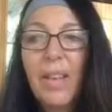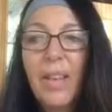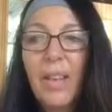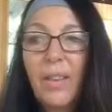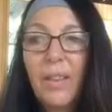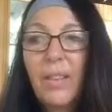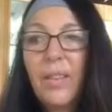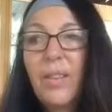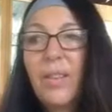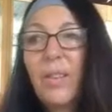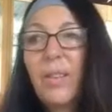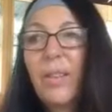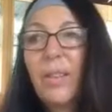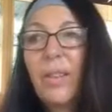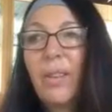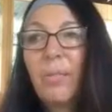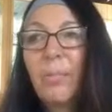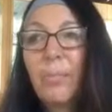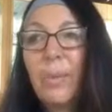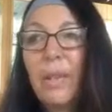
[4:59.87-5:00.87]
I also
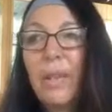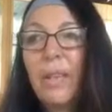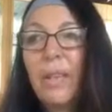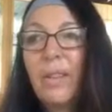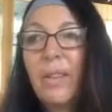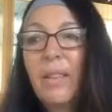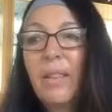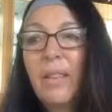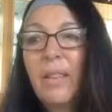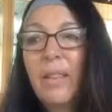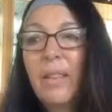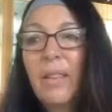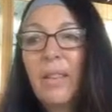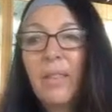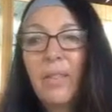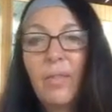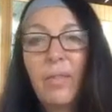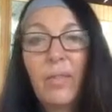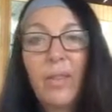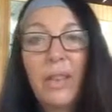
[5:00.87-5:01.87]
have been
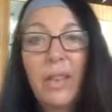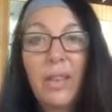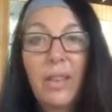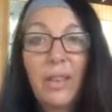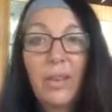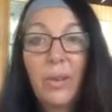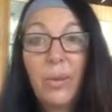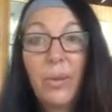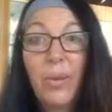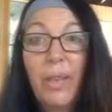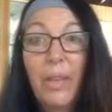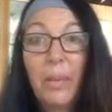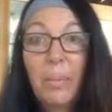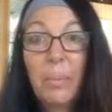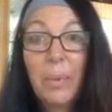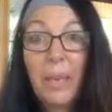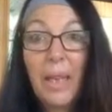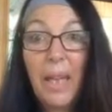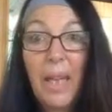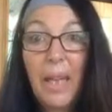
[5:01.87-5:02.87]
really enjoying the
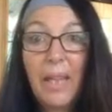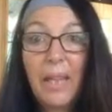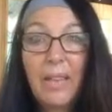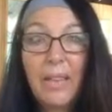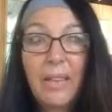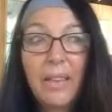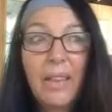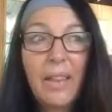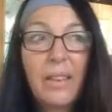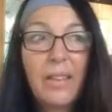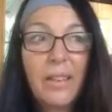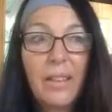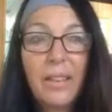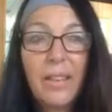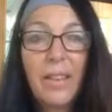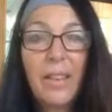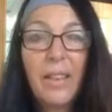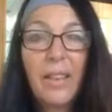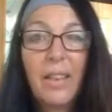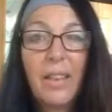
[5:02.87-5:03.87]
planet and
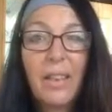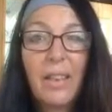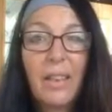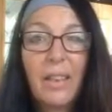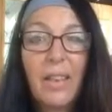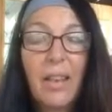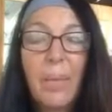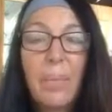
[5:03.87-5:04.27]
just thinking